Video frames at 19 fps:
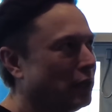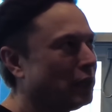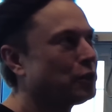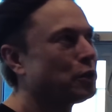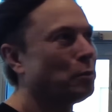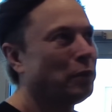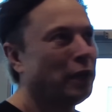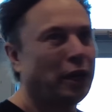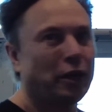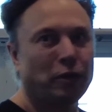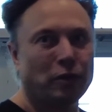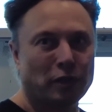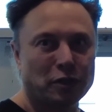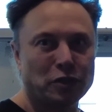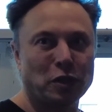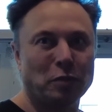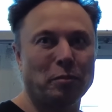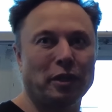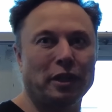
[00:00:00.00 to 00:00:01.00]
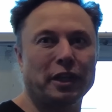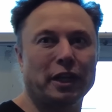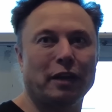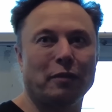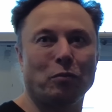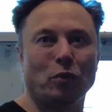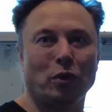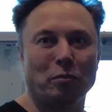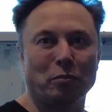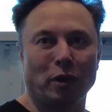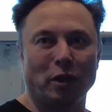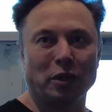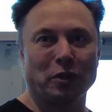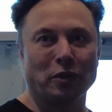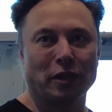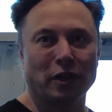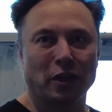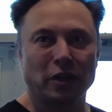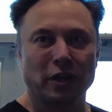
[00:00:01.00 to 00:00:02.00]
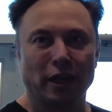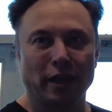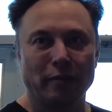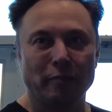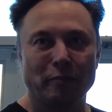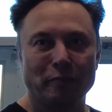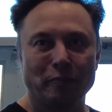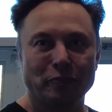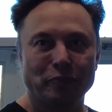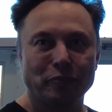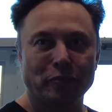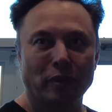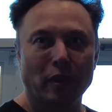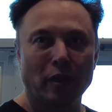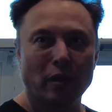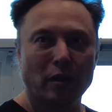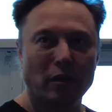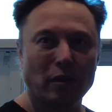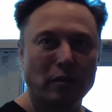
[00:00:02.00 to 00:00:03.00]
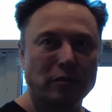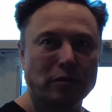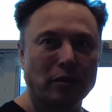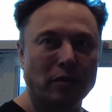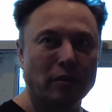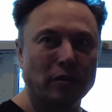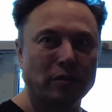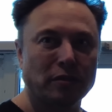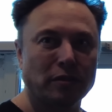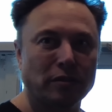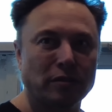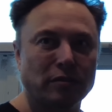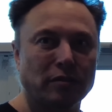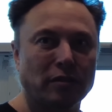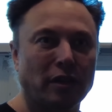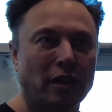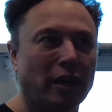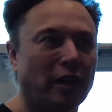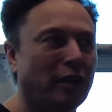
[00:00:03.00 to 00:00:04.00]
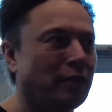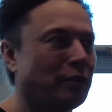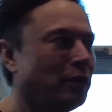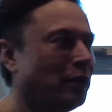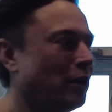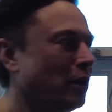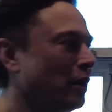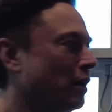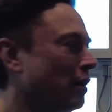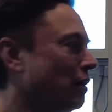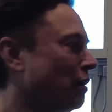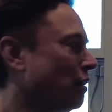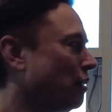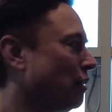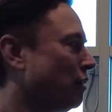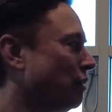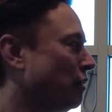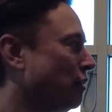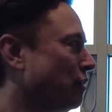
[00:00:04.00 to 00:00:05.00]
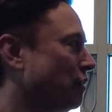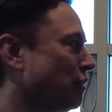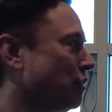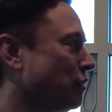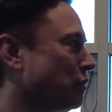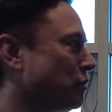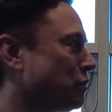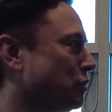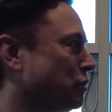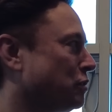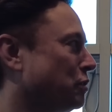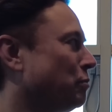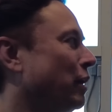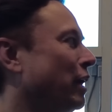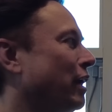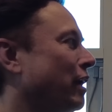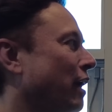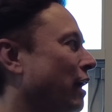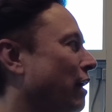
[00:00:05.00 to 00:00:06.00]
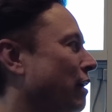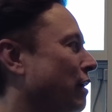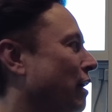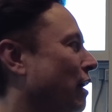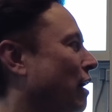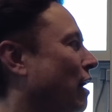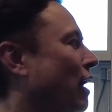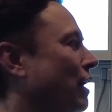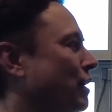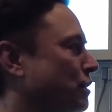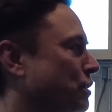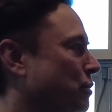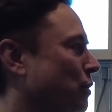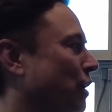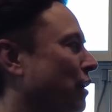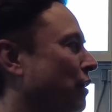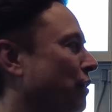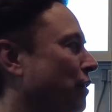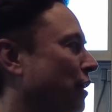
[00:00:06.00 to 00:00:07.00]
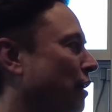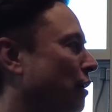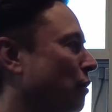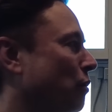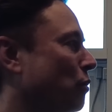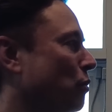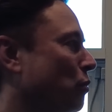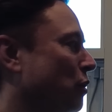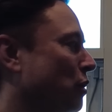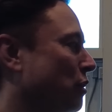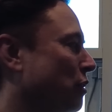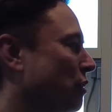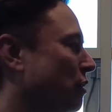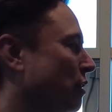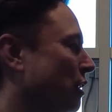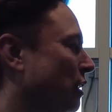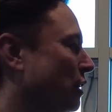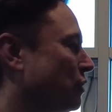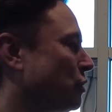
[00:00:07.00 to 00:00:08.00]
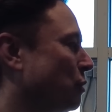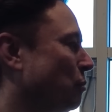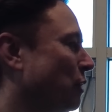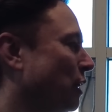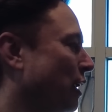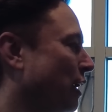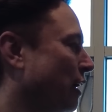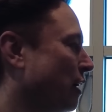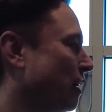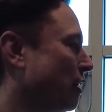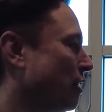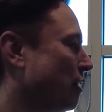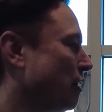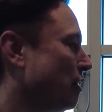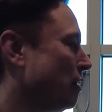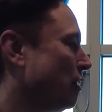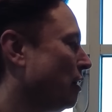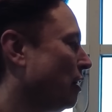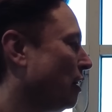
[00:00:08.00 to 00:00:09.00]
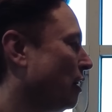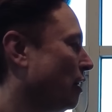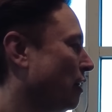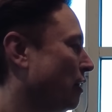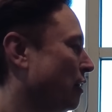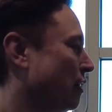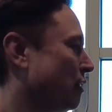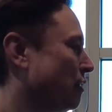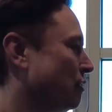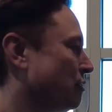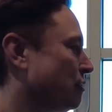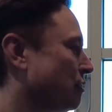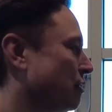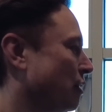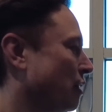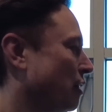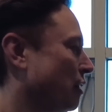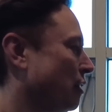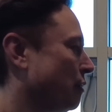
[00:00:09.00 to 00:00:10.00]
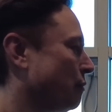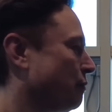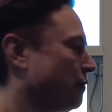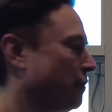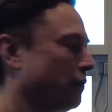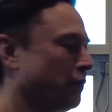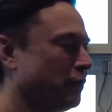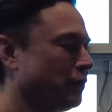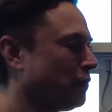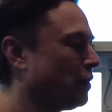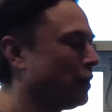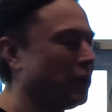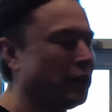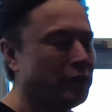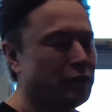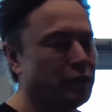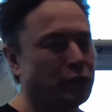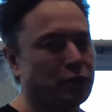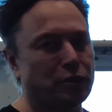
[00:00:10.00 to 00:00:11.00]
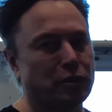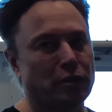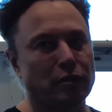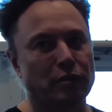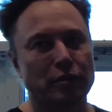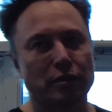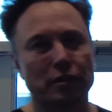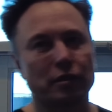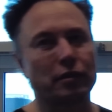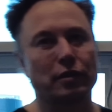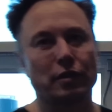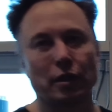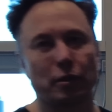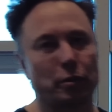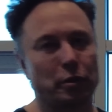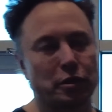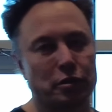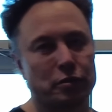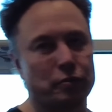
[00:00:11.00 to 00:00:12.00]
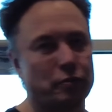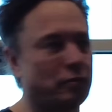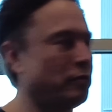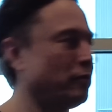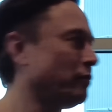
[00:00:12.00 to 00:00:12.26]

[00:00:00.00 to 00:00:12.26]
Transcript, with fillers: electroplating? You're literally building up one molecule at a time. Right. So this is uh, to, to, make a, a, high strength thing with electroplating uh, is uh, very inefficient. Like we're just